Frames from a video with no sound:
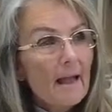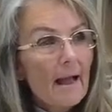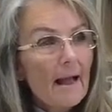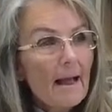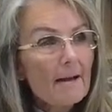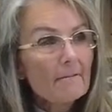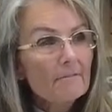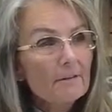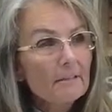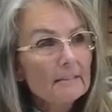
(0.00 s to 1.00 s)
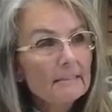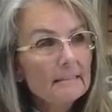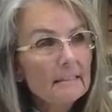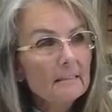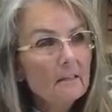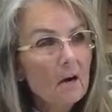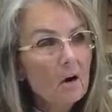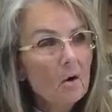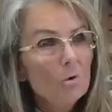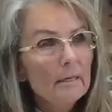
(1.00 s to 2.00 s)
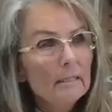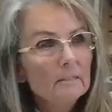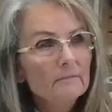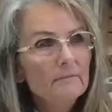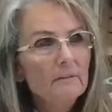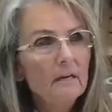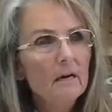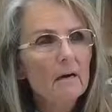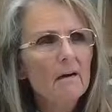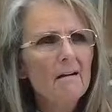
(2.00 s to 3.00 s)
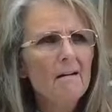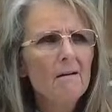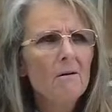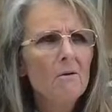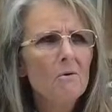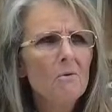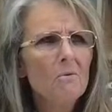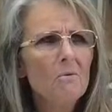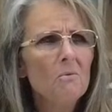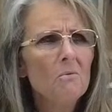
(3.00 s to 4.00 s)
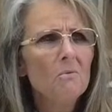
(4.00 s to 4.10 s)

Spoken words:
have a very sick dog. Oh,